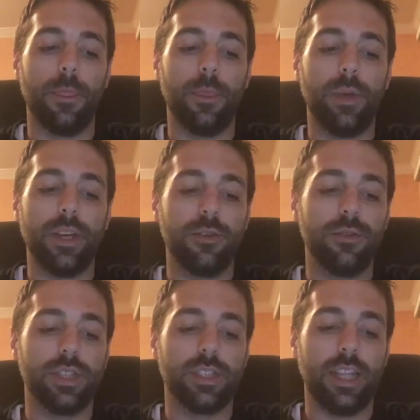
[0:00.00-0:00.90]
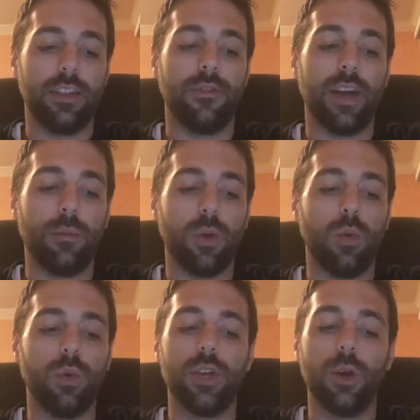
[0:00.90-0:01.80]
The big news is that the Fireball
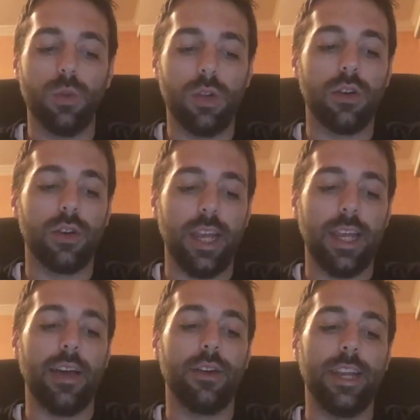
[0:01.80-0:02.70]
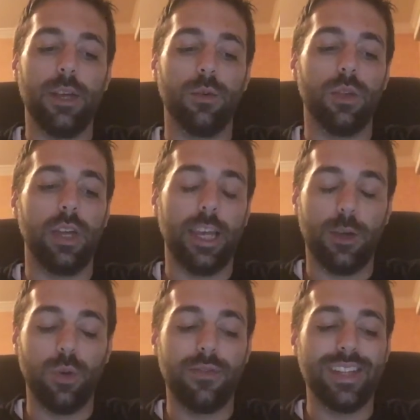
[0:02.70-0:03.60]
will no longer take out an
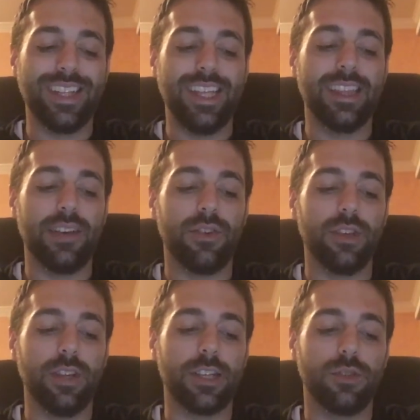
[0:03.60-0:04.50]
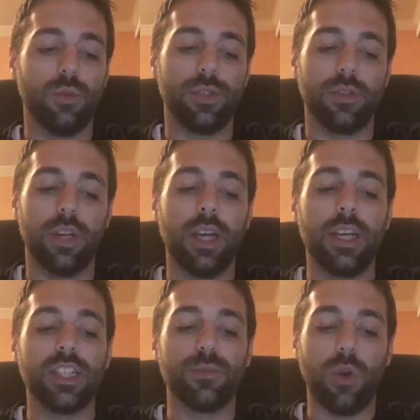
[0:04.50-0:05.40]
equivalently leveled Electro Wizard.
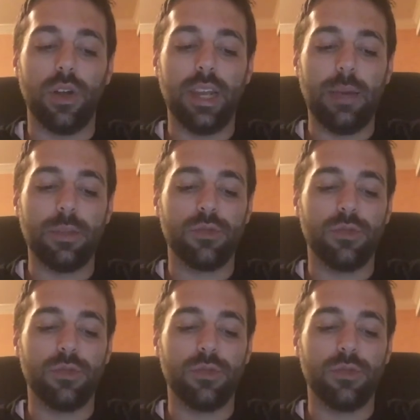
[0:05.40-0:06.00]
Spawn damage